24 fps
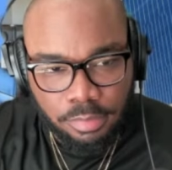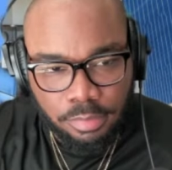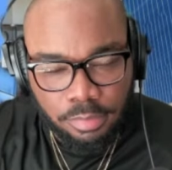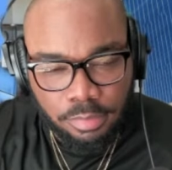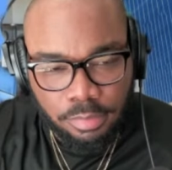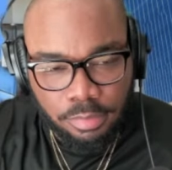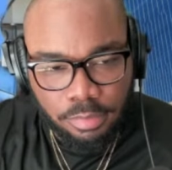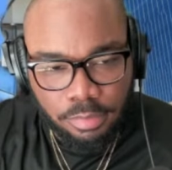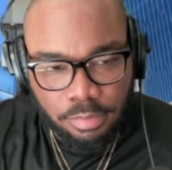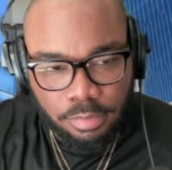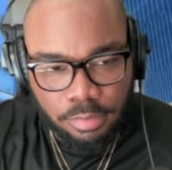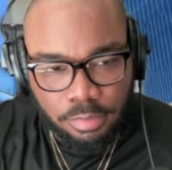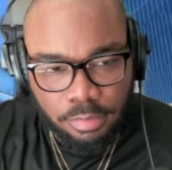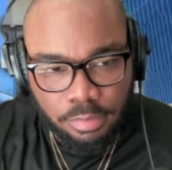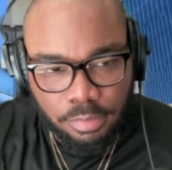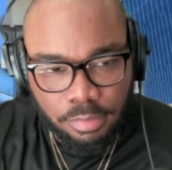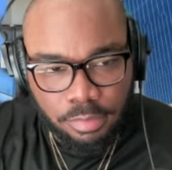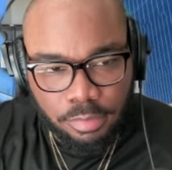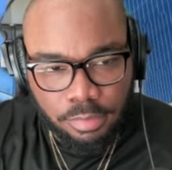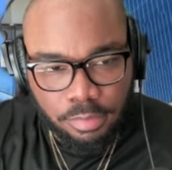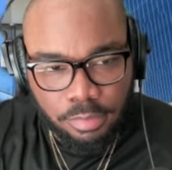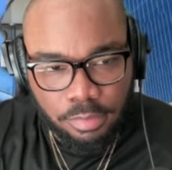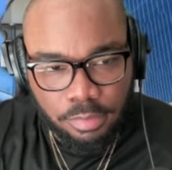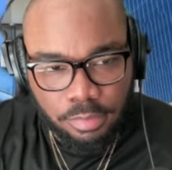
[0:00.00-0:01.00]

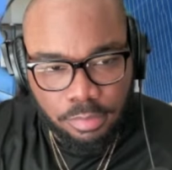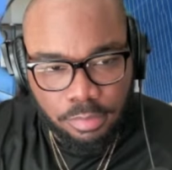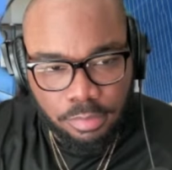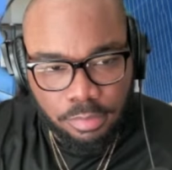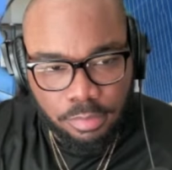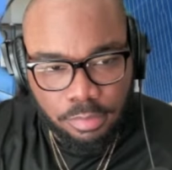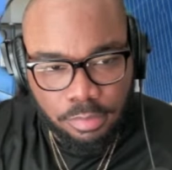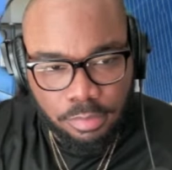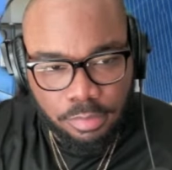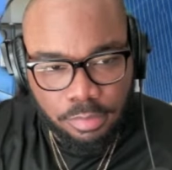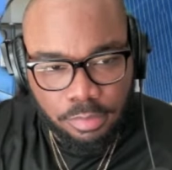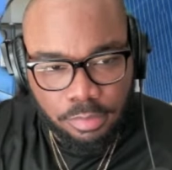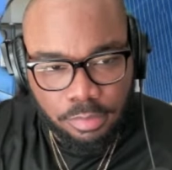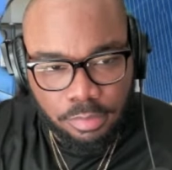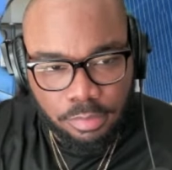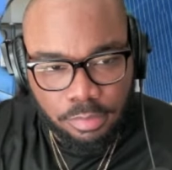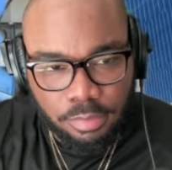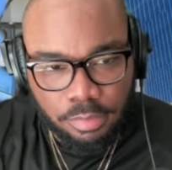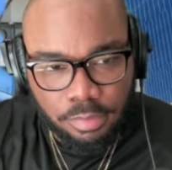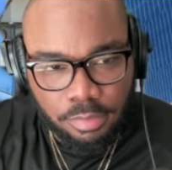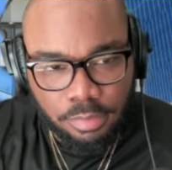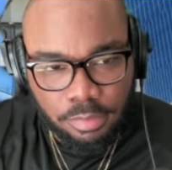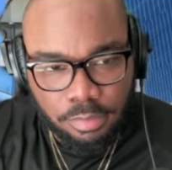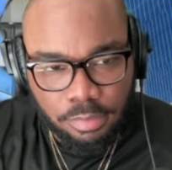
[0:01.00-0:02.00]

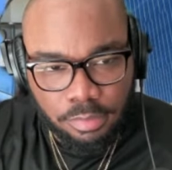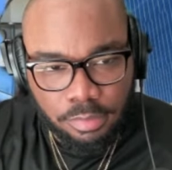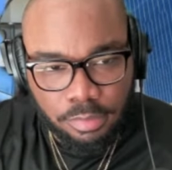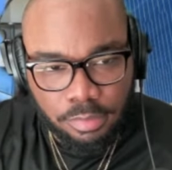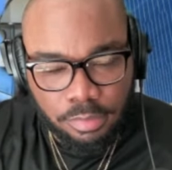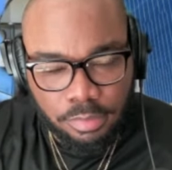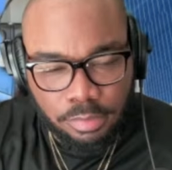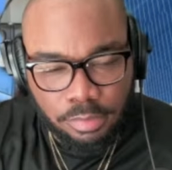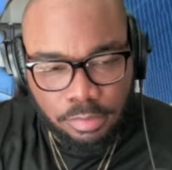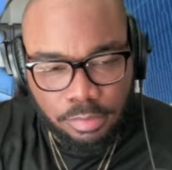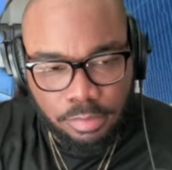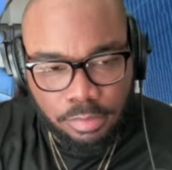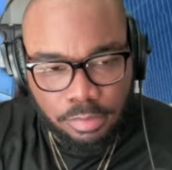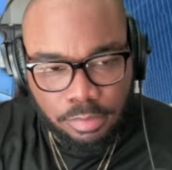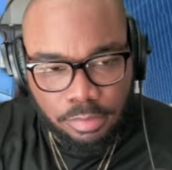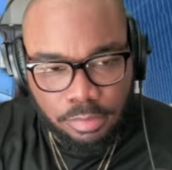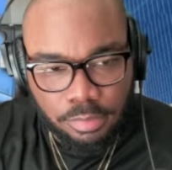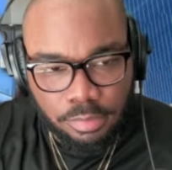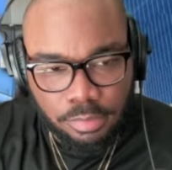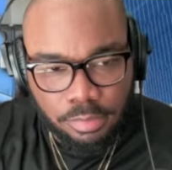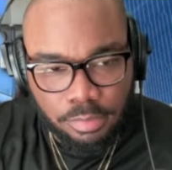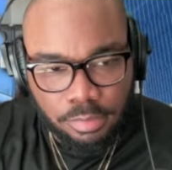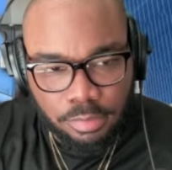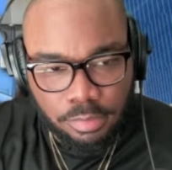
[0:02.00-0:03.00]

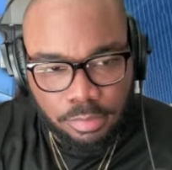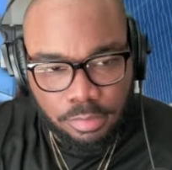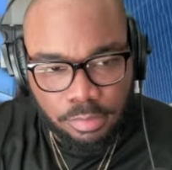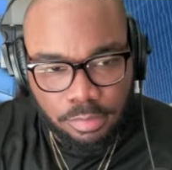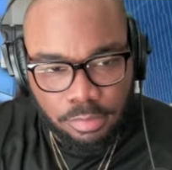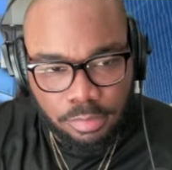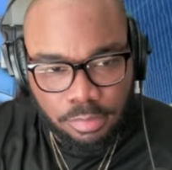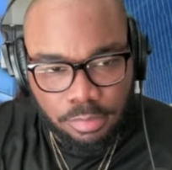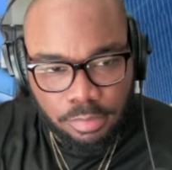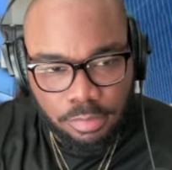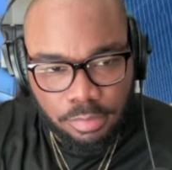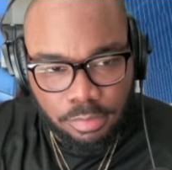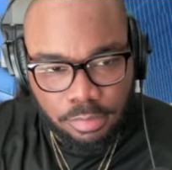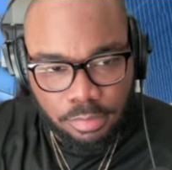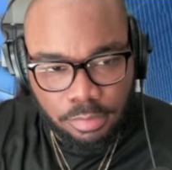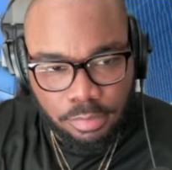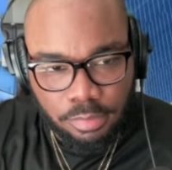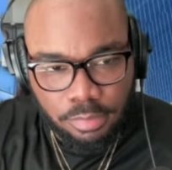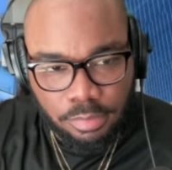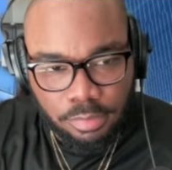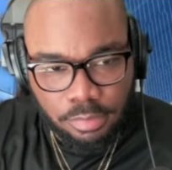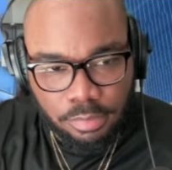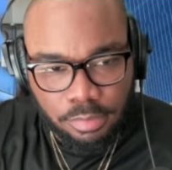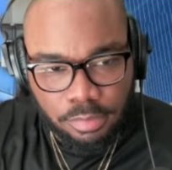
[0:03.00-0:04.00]

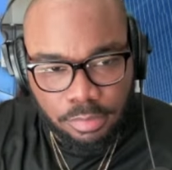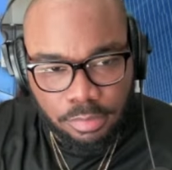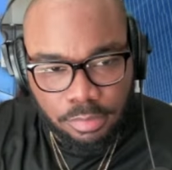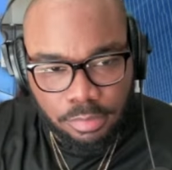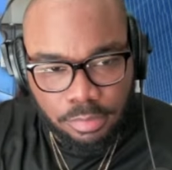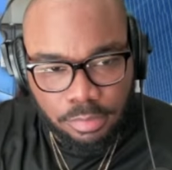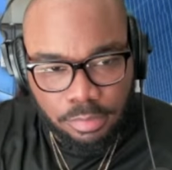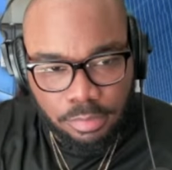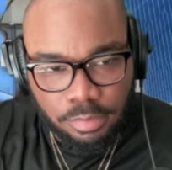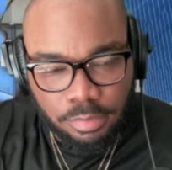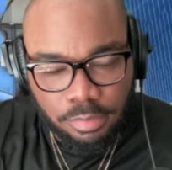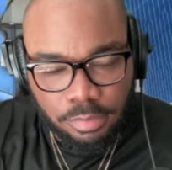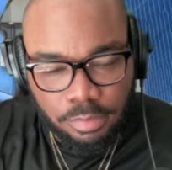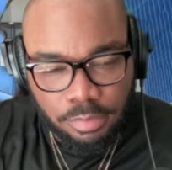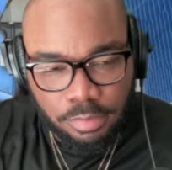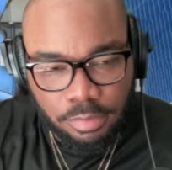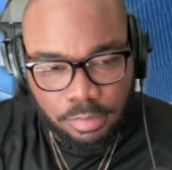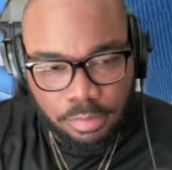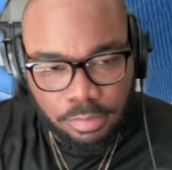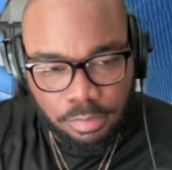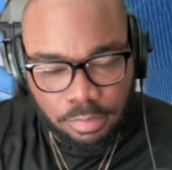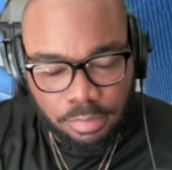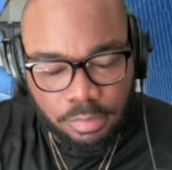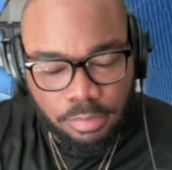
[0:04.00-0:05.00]

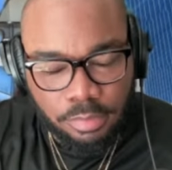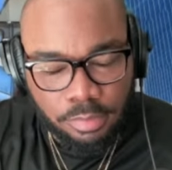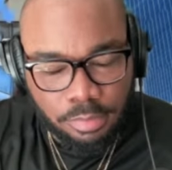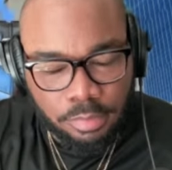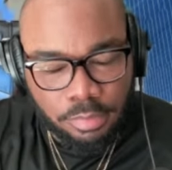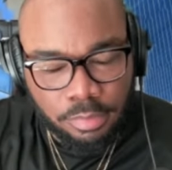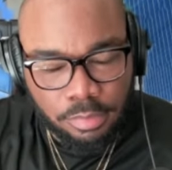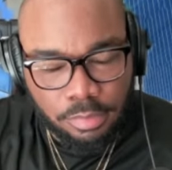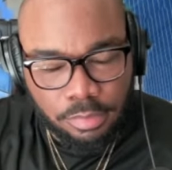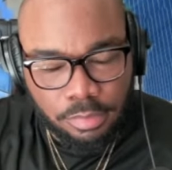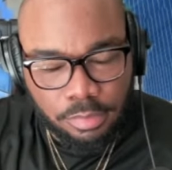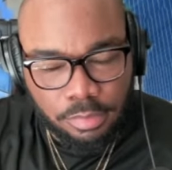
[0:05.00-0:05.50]
This person isn't speaking.